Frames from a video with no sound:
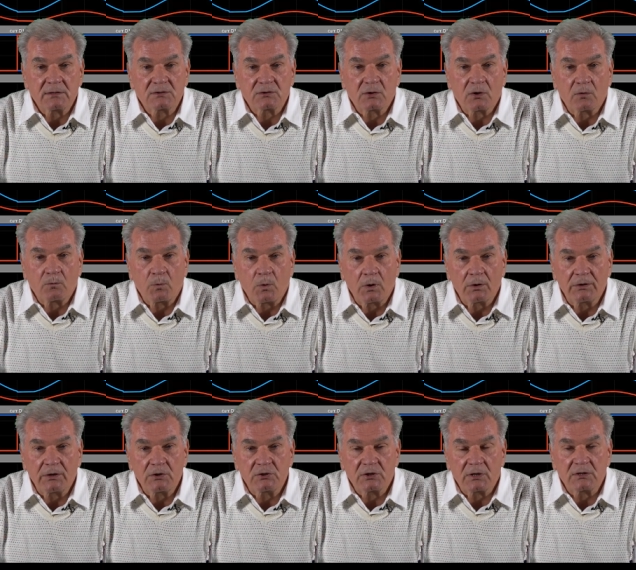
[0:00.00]
and zero
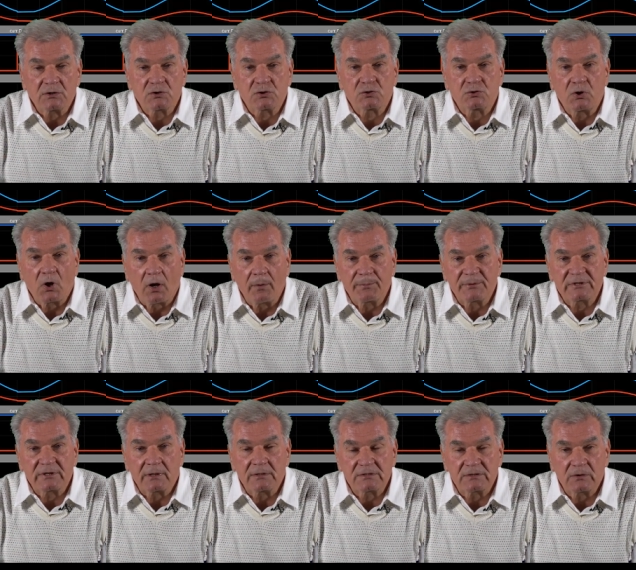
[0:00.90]
voltage and
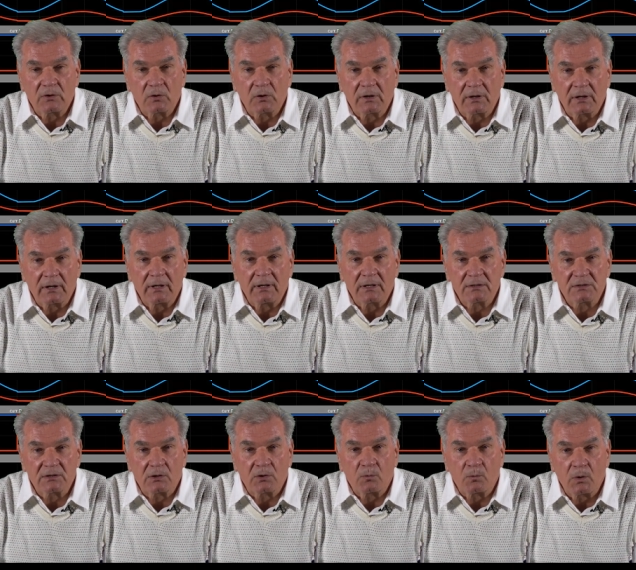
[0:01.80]
stops at zero current and
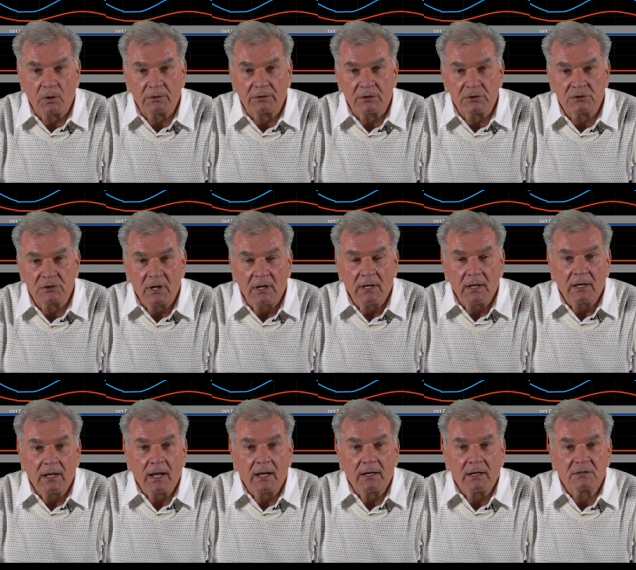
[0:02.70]
zero voltage
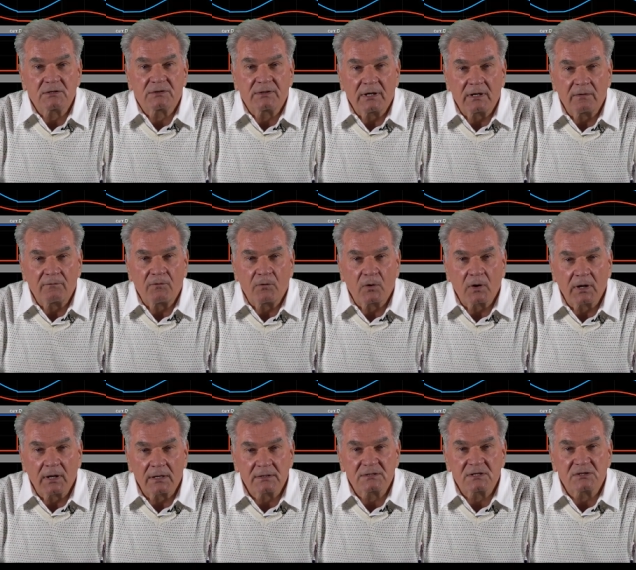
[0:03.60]
and it therefore
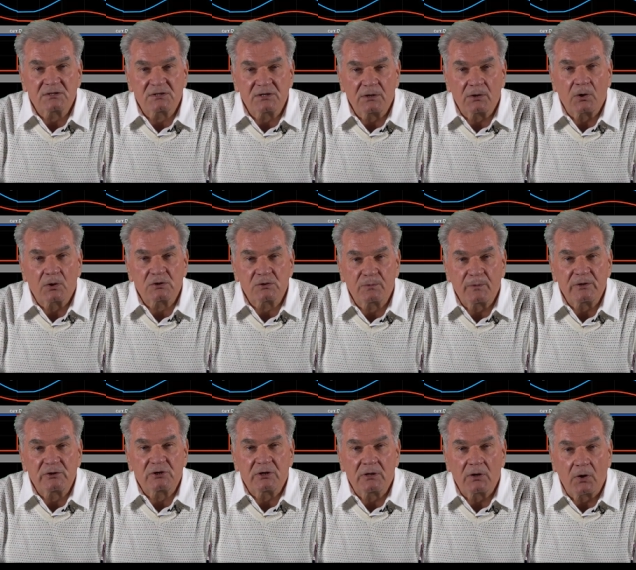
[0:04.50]
has zero
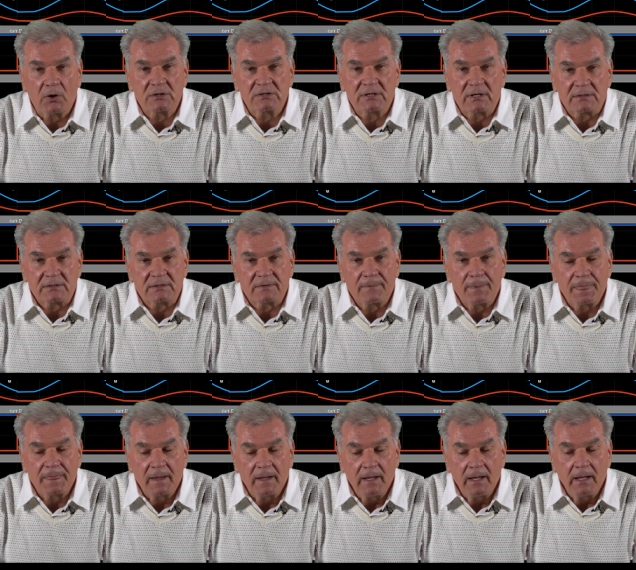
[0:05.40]
switching losses.
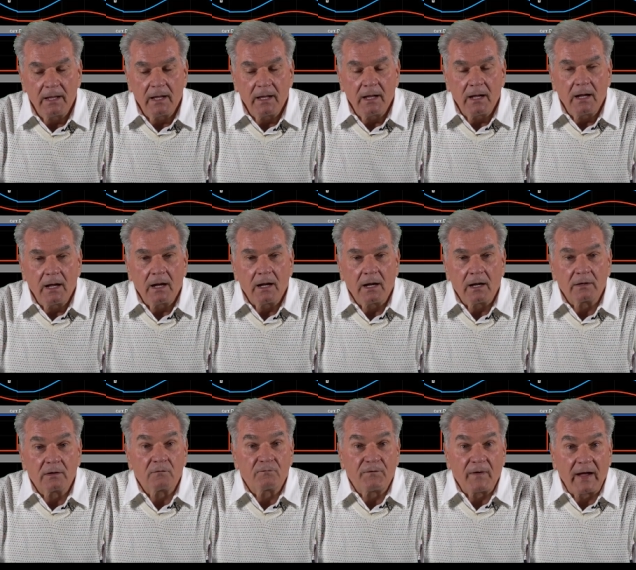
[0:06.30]
Uh,
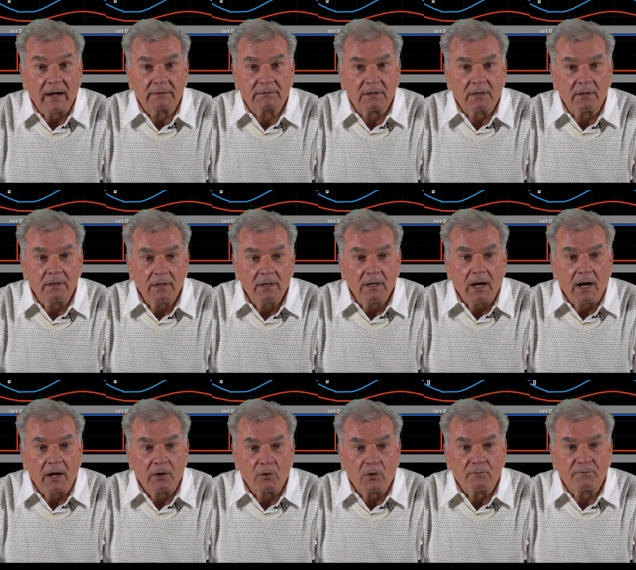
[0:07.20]
in fact, uh,
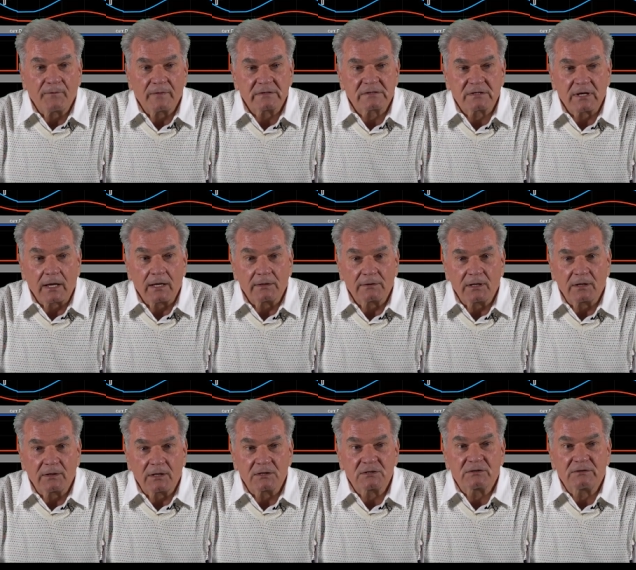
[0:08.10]
I often say
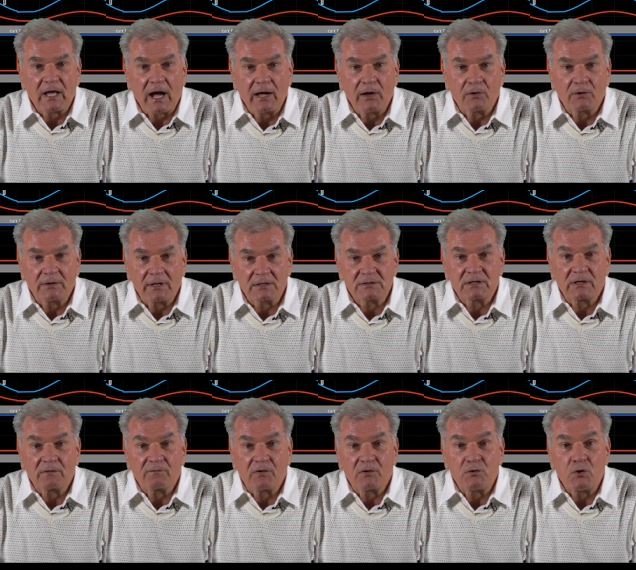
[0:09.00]
that this diode
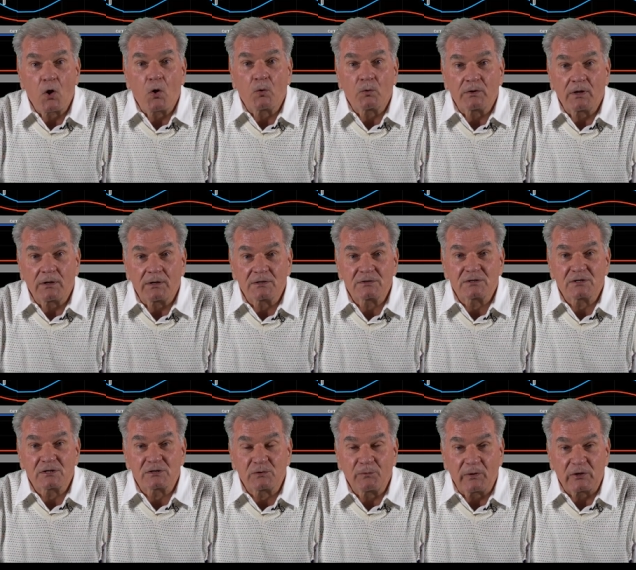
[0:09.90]
doesn't even know that it's
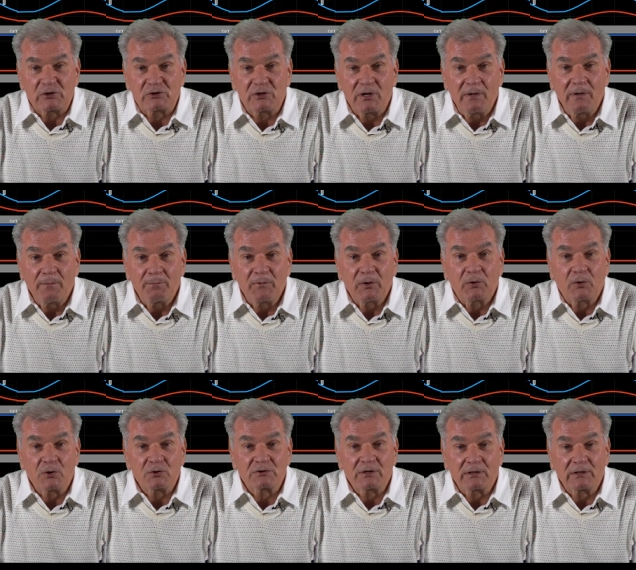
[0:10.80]
a switch
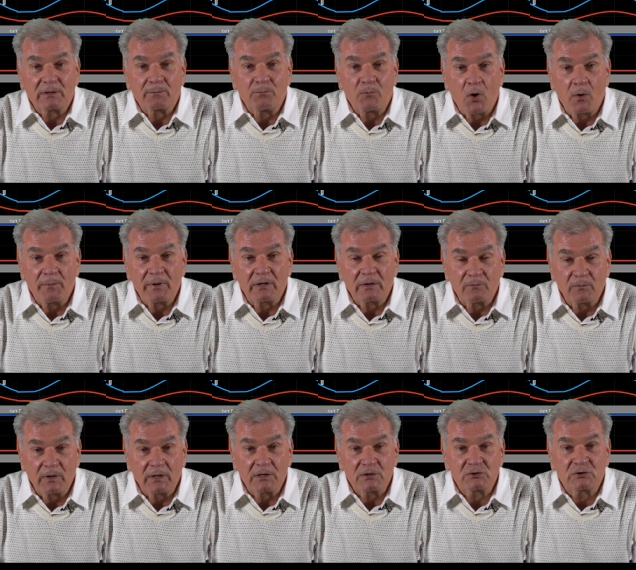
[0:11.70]
because at the moment
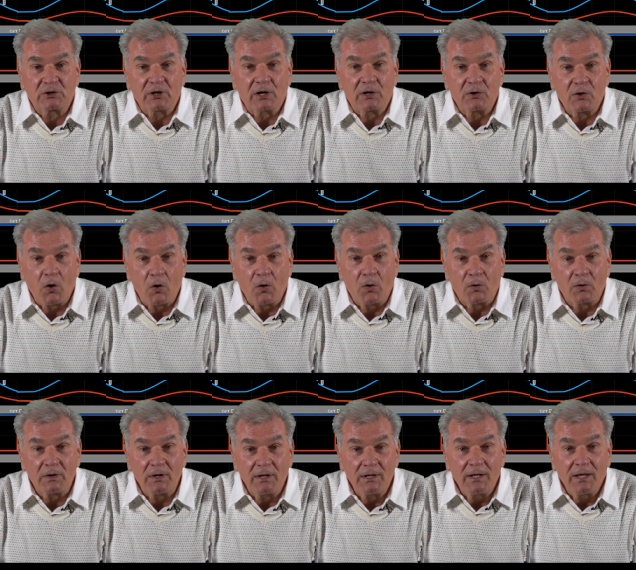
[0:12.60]
when it's turned
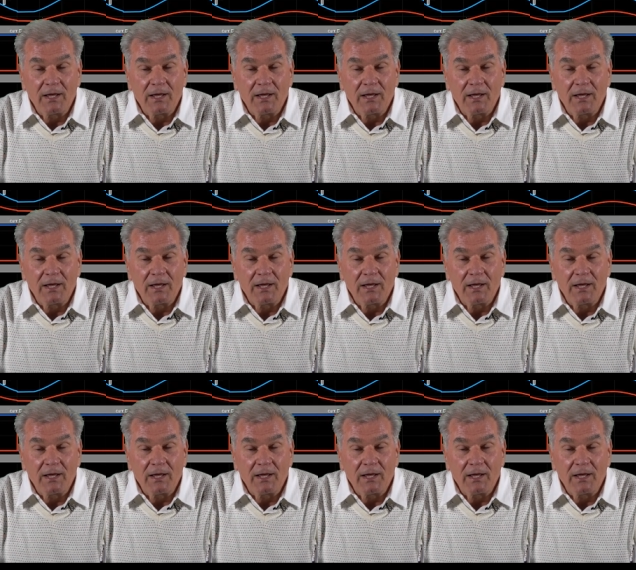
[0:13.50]
on,